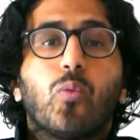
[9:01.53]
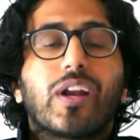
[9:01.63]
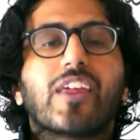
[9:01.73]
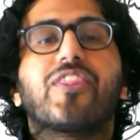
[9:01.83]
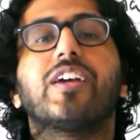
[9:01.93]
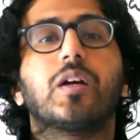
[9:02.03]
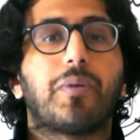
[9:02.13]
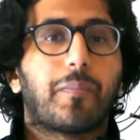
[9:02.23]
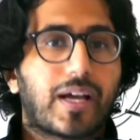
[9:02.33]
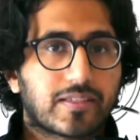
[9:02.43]
what I think
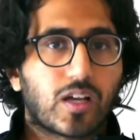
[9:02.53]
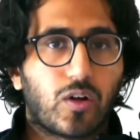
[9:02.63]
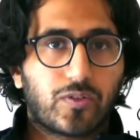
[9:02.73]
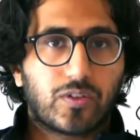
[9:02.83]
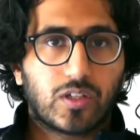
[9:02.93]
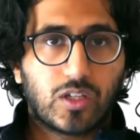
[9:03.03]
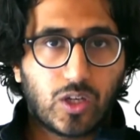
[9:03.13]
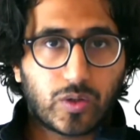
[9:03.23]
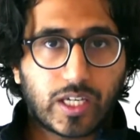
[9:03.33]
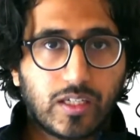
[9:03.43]
about myself.
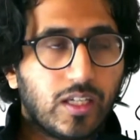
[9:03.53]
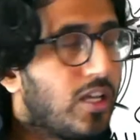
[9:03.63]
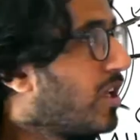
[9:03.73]
Okay?